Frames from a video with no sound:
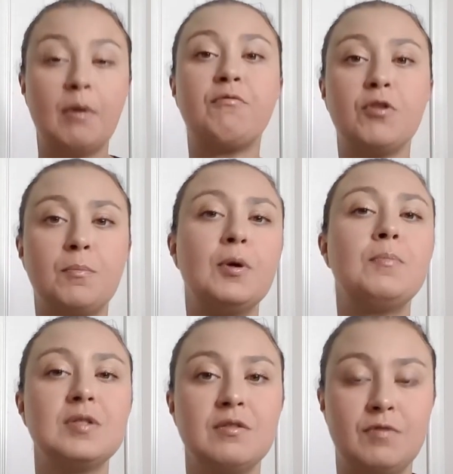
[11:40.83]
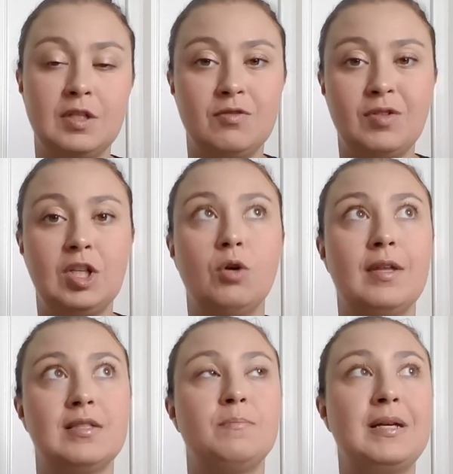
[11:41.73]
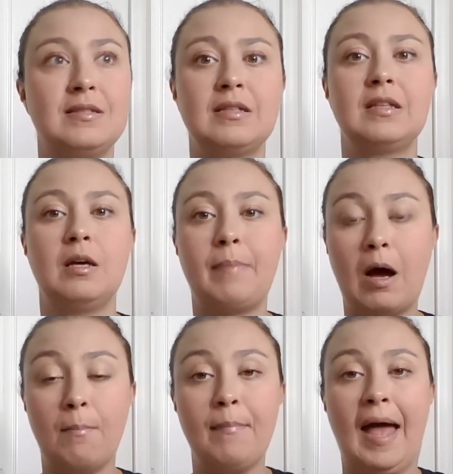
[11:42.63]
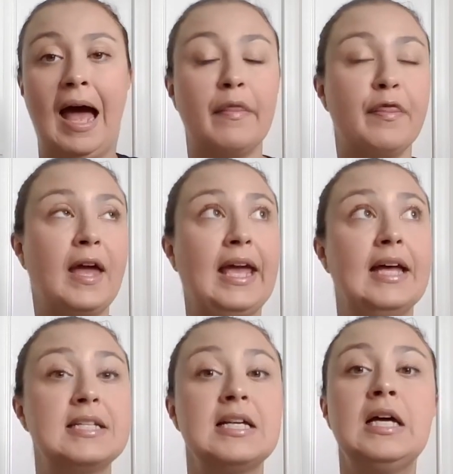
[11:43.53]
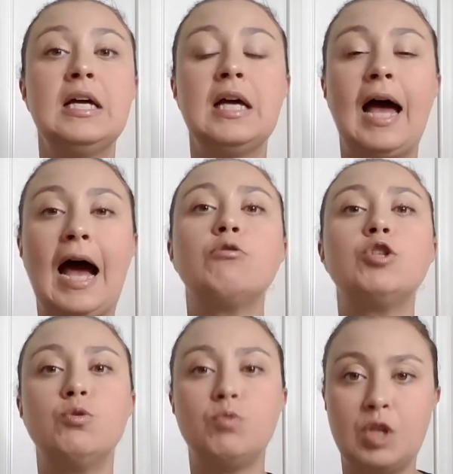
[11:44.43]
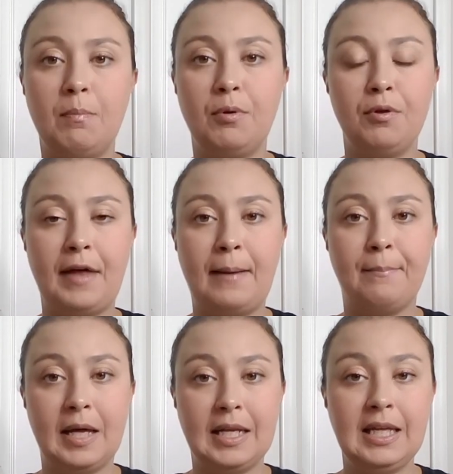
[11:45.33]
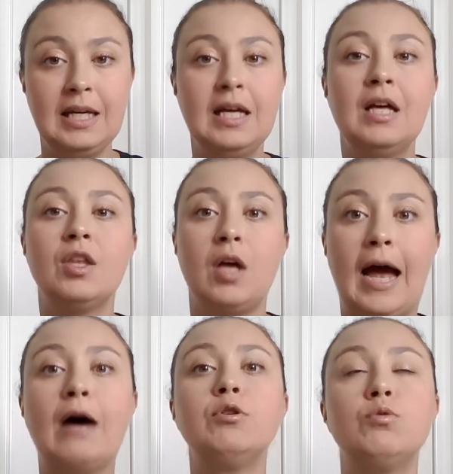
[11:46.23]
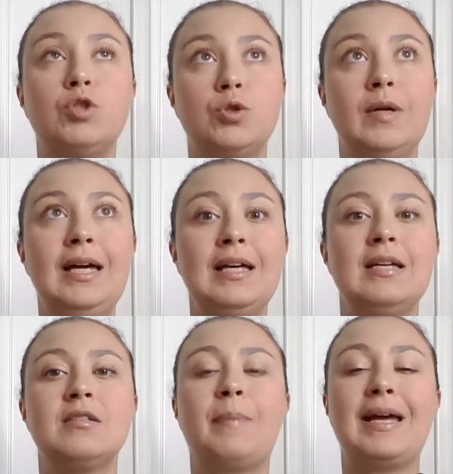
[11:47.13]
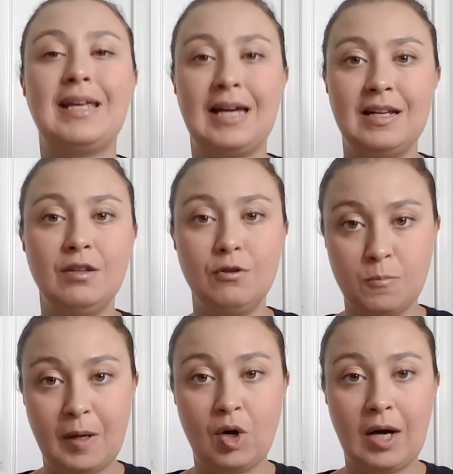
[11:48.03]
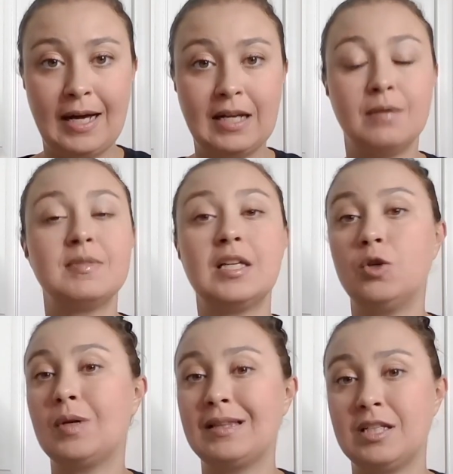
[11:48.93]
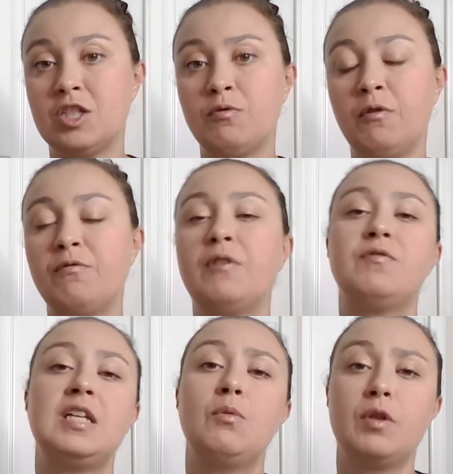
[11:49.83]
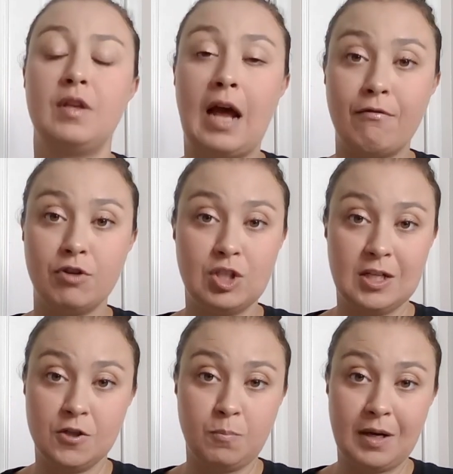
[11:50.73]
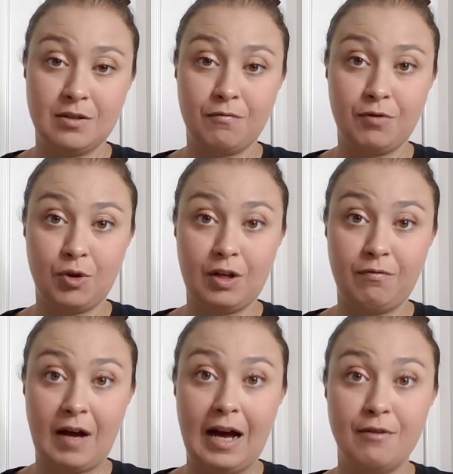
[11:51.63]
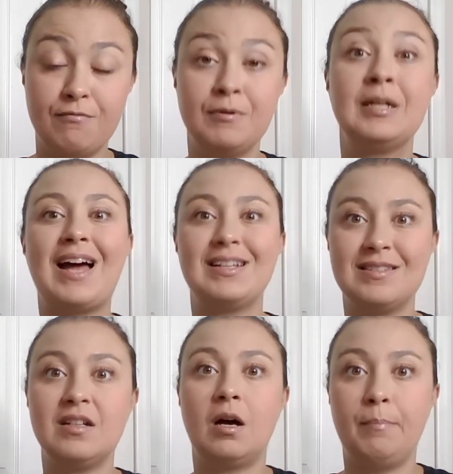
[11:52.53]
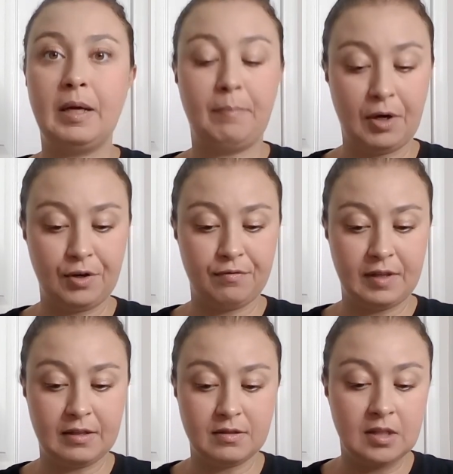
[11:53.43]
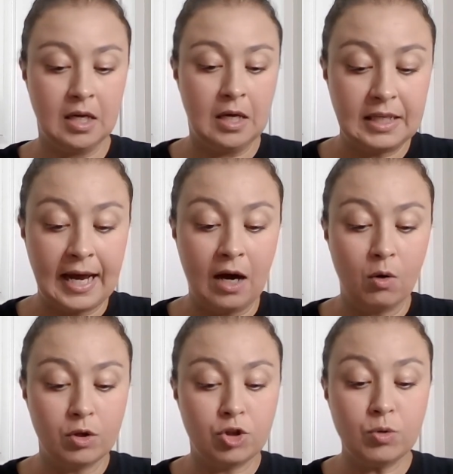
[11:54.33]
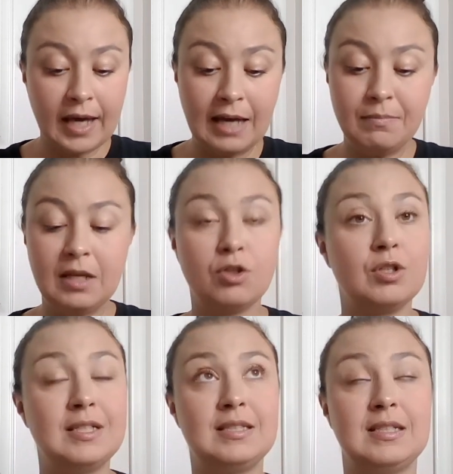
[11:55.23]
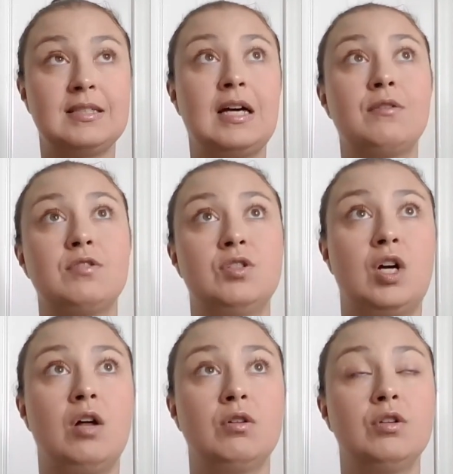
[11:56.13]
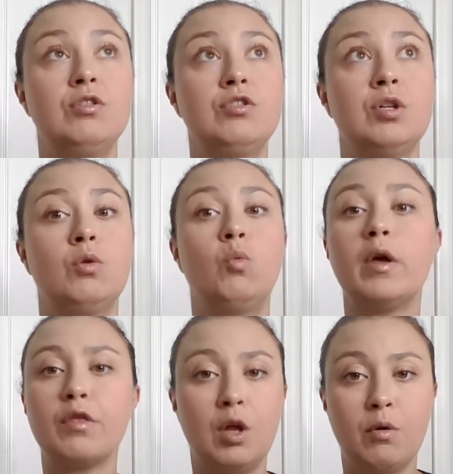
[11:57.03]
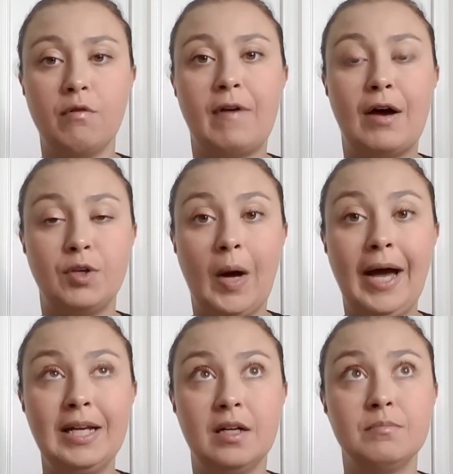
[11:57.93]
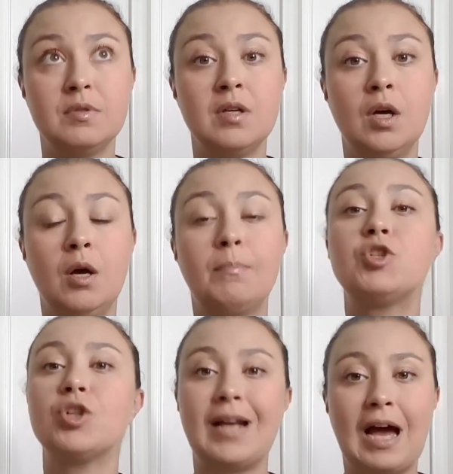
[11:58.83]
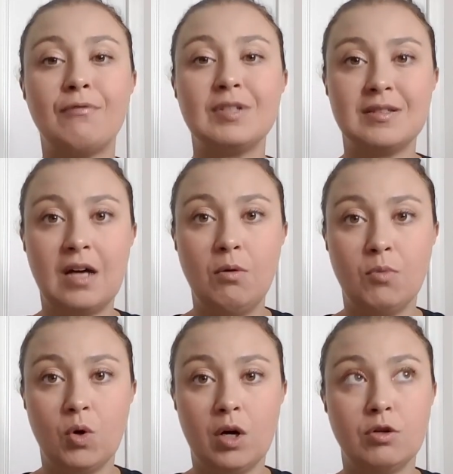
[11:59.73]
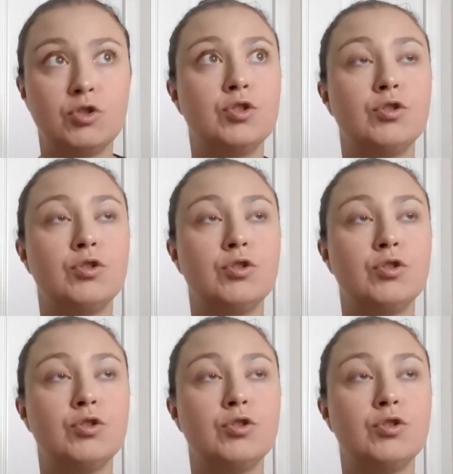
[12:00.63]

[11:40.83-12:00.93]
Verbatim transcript: But for the purpose of this video, that's basically about math and how do you double that money? How you do it is by getting those better items that you can list for fifty with an average sales price of thirty-five. That is a big part of this. Now, you can make thirty-six thousand dollars with lower value items, but you're gonna have to sell more.